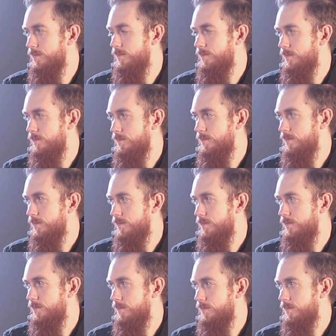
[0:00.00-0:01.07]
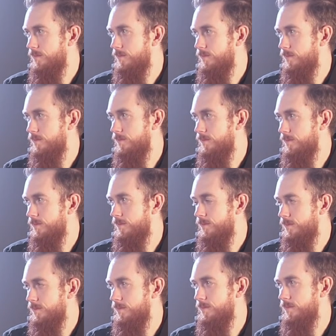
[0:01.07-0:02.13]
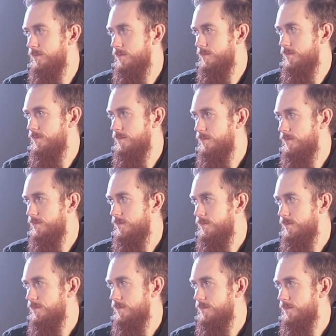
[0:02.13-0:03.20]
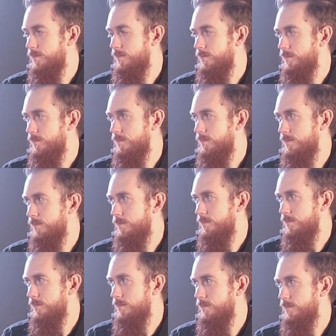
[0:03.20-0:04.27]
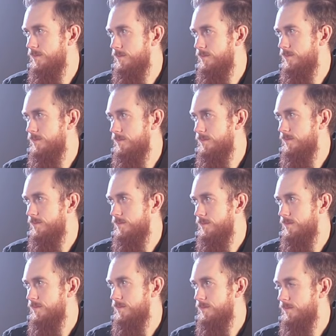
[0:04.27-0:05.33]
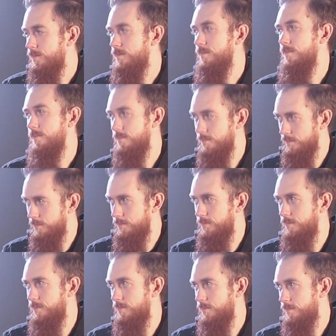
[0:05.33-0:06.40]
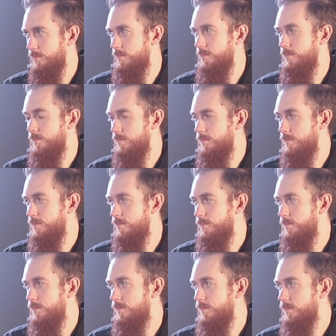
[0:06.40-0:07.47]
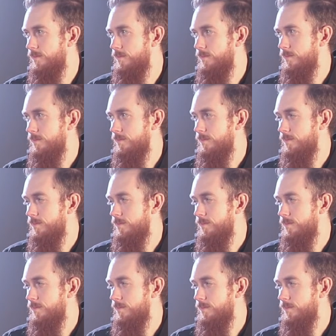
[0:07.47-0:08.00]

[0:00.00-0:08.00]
(not speaking)